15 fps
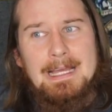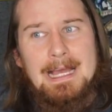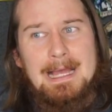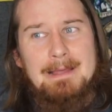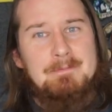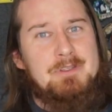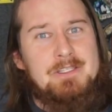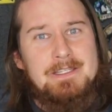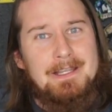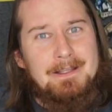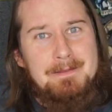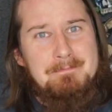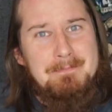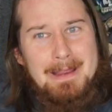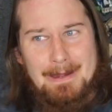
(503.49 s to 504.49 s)
I'm still
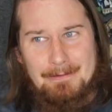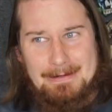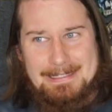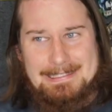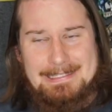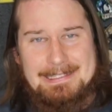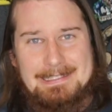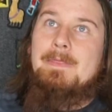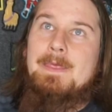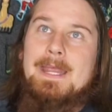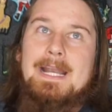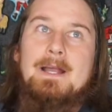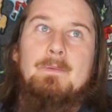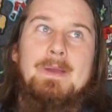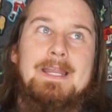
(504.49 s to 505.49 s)
embarrassed.
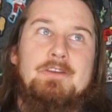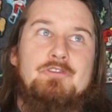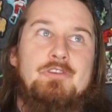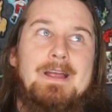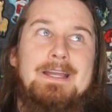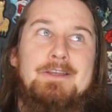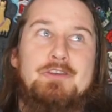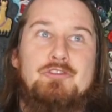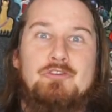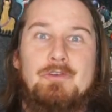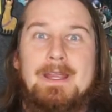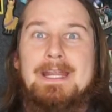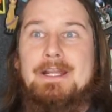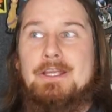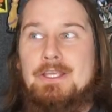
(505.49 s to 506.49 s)
Then I went and tried to
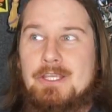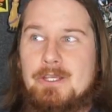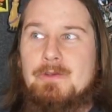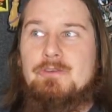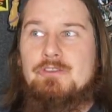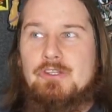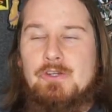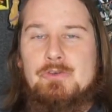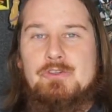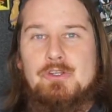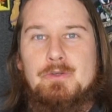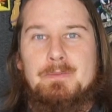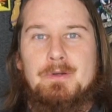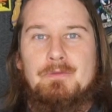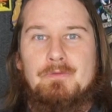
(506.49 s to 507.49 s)
trade a huge
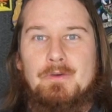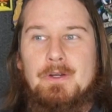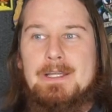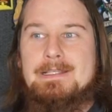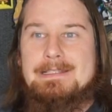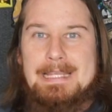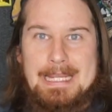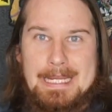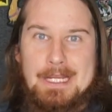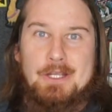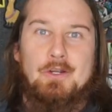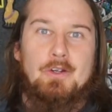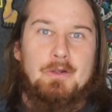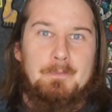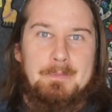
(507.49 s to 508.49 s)
YouTuber for his
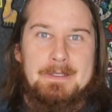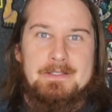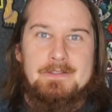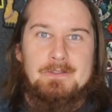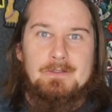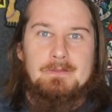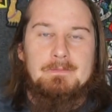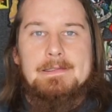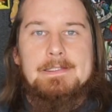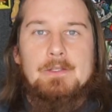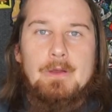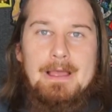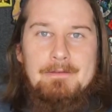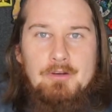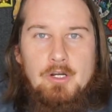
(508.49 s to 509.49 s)
e-girl pistol.
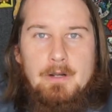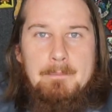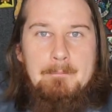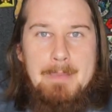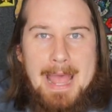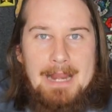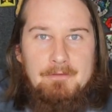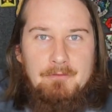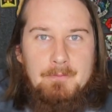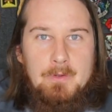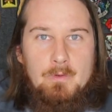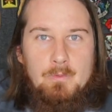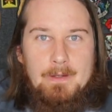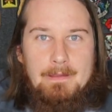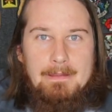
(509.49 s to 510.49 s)
Still haven't heard back from
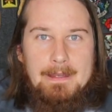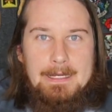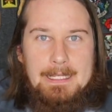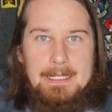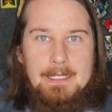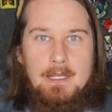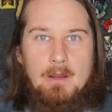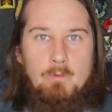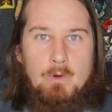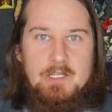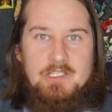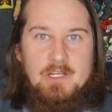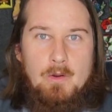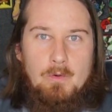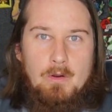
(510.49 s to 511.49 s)
you, Will N.E.
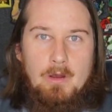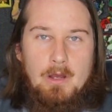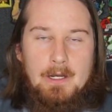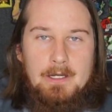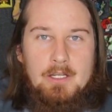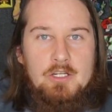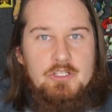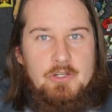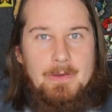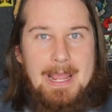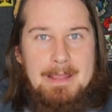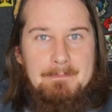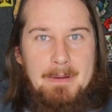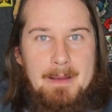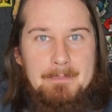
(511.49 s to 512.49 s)
What's going on? Do you
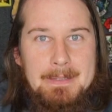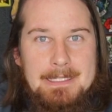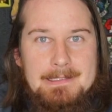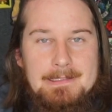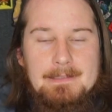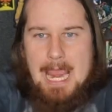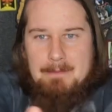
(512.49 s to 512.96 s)
hate puppies?